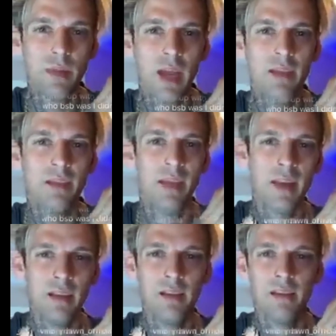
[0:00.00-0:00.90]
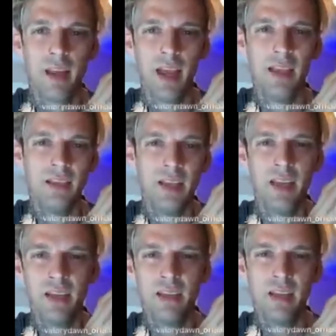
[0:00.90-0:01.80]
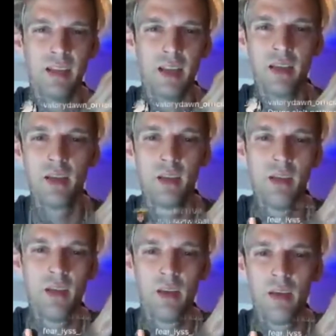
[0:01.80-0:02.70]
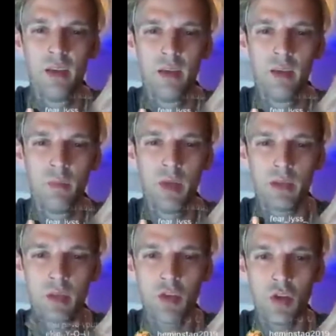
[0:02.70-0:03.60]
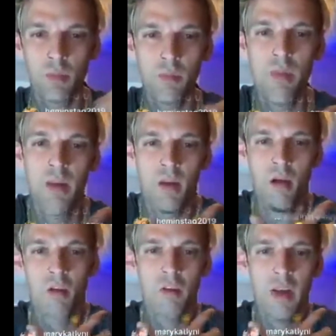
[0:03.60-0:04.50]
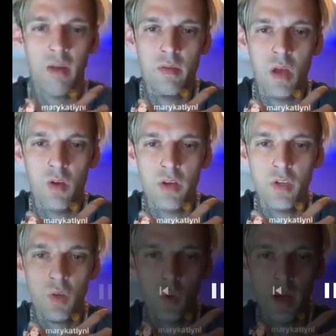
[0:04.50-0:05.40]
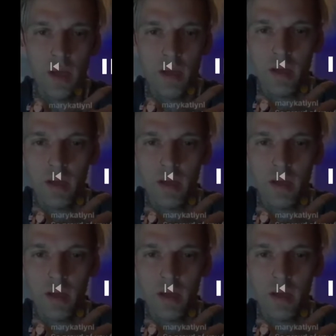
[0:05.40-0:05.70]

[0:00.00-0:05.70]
18, 19, because I started being hungry. I was hungry too quick.